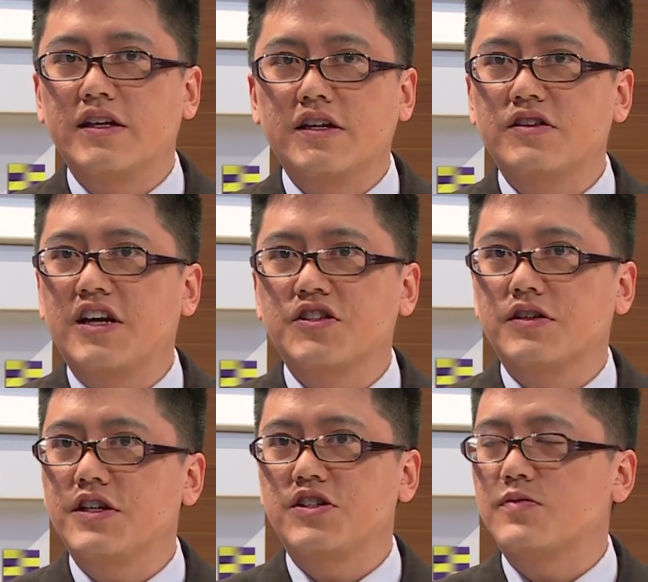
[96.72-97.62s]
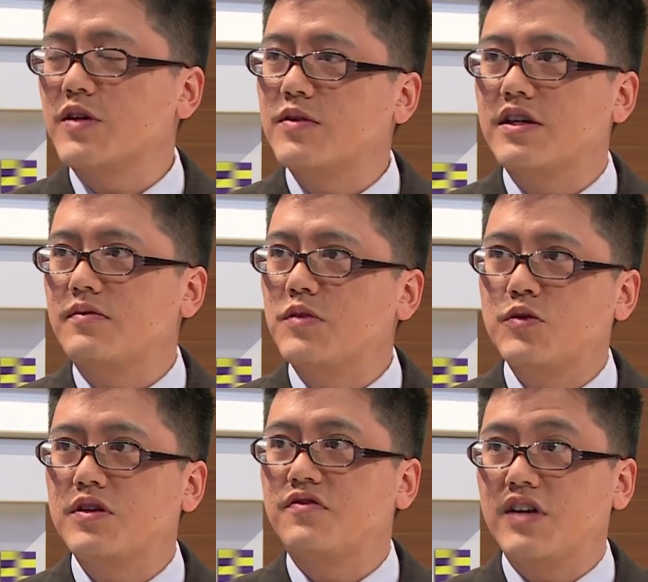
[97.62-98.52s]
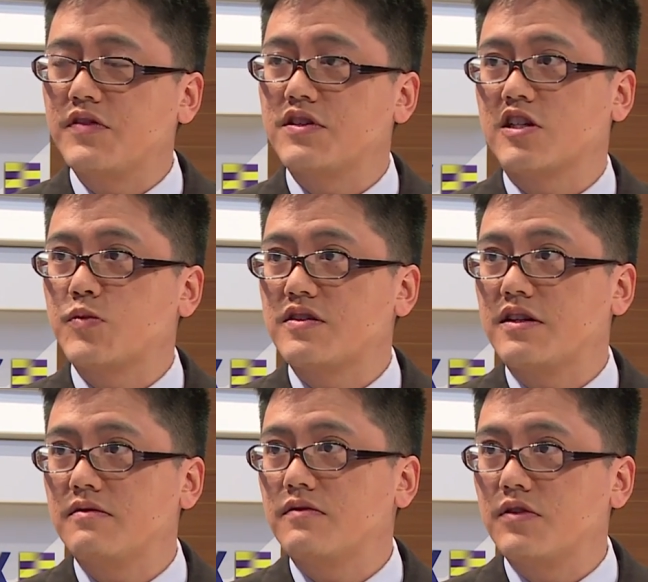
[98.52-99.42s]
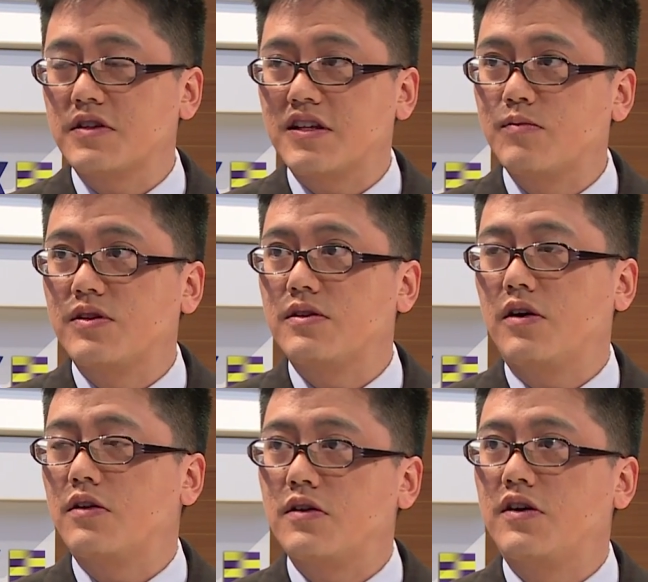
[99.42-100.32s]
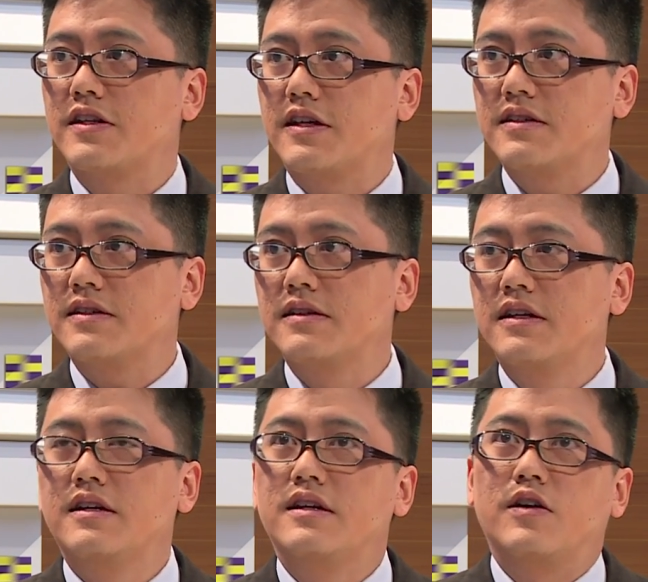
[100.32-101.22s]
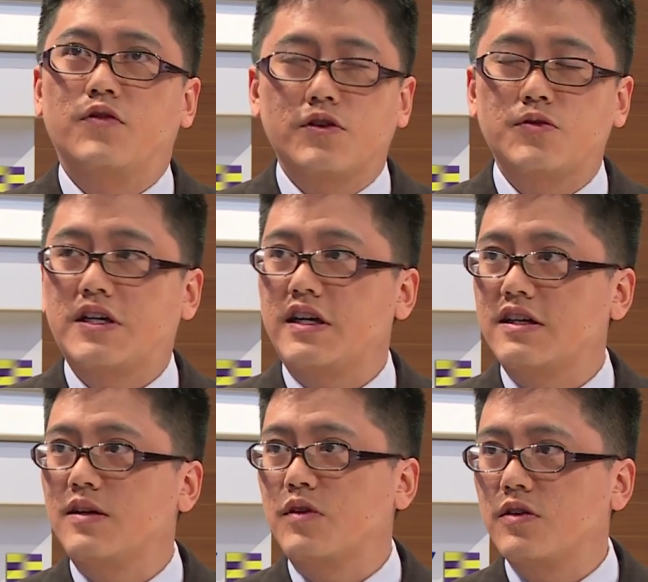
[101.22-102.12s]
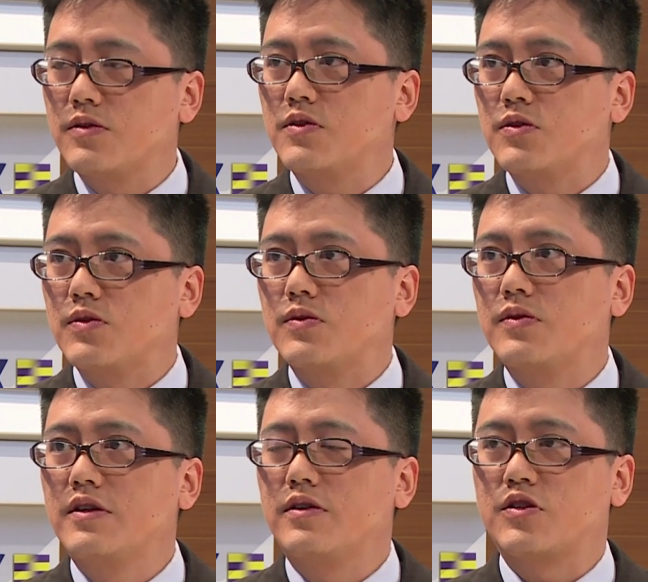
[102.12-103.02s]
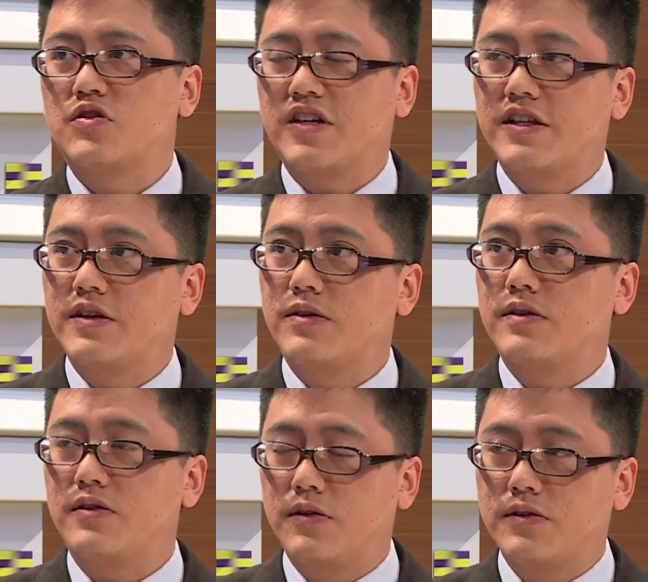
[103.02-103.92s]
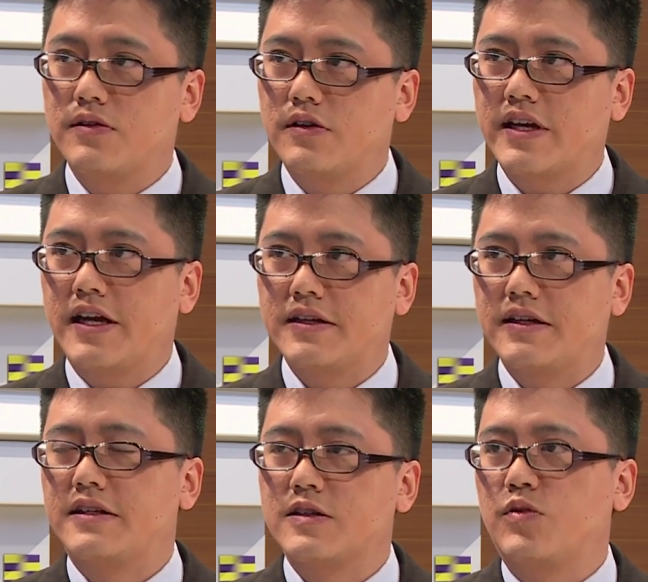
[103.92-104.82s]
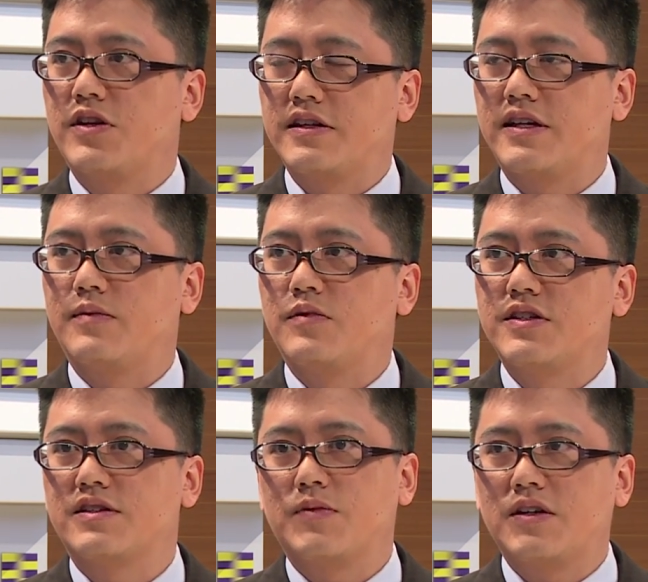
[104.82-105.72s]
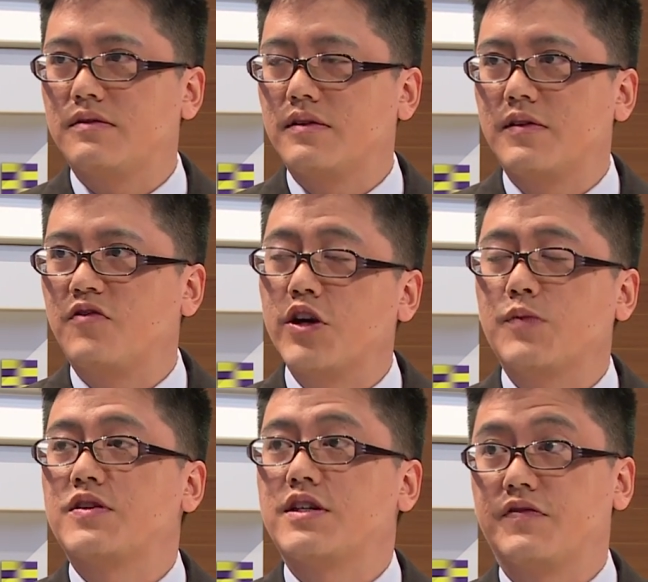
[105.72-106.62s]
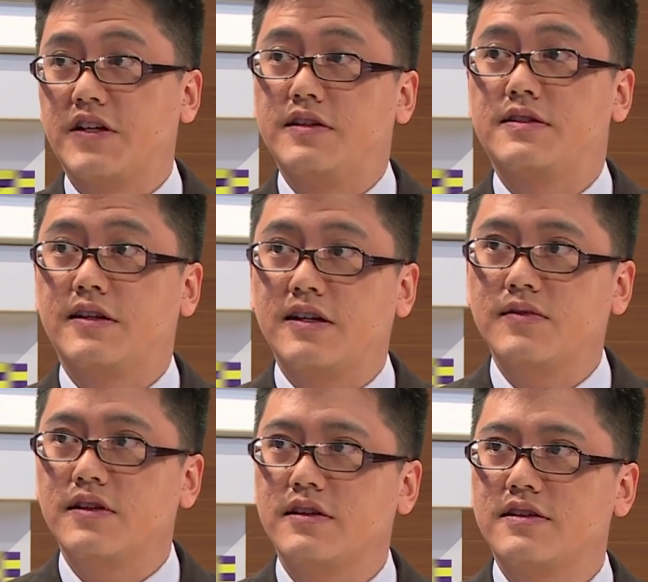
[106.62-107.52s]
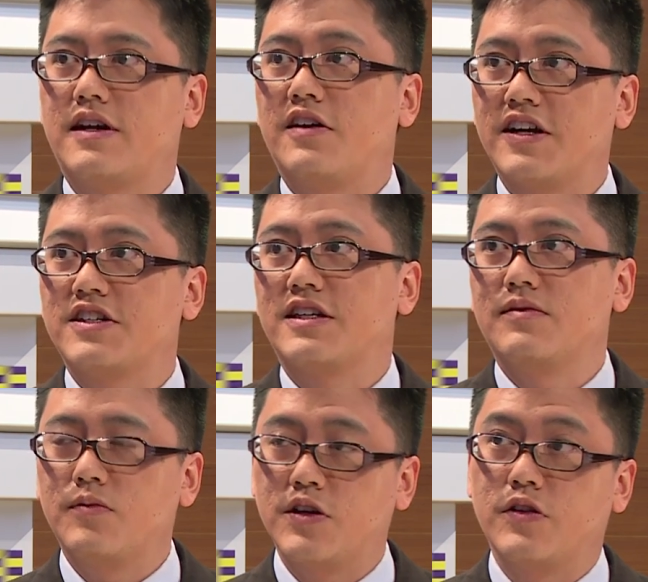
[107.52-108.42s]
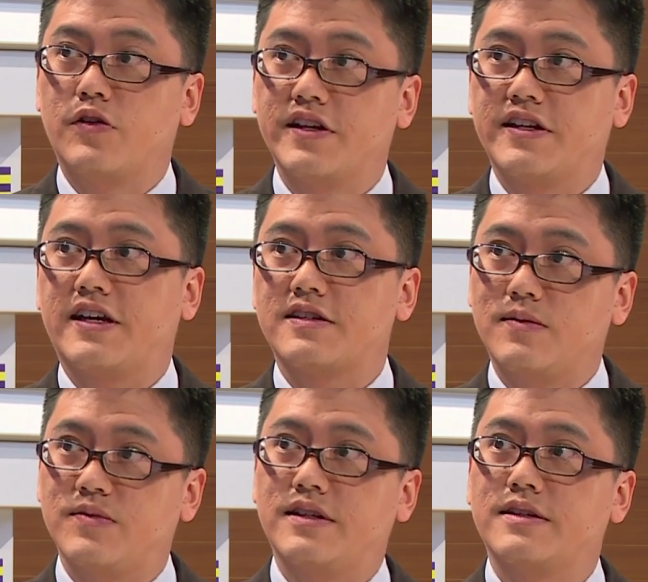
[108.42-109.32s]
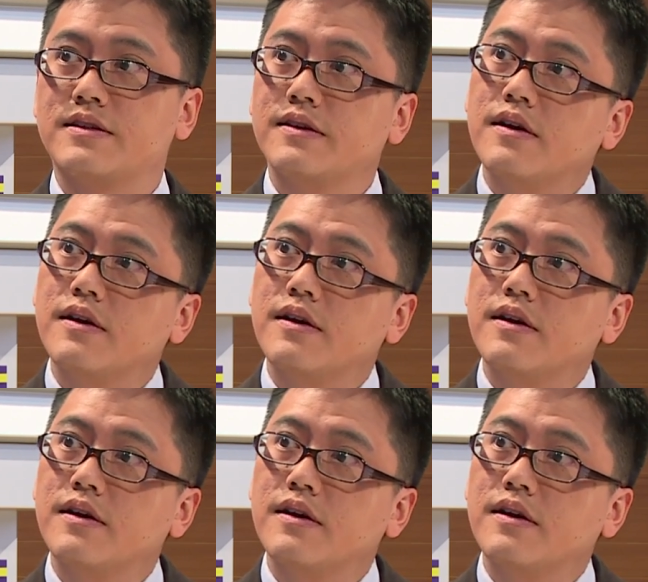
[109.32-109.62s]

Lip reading: international exchanges, maybe between 5 to 6%, for example, Hong Kong and London. Of course, we can't come close to Australia or Canada at this point in time, which is about 40% of the listing companies are actually mineral oil and gas companies.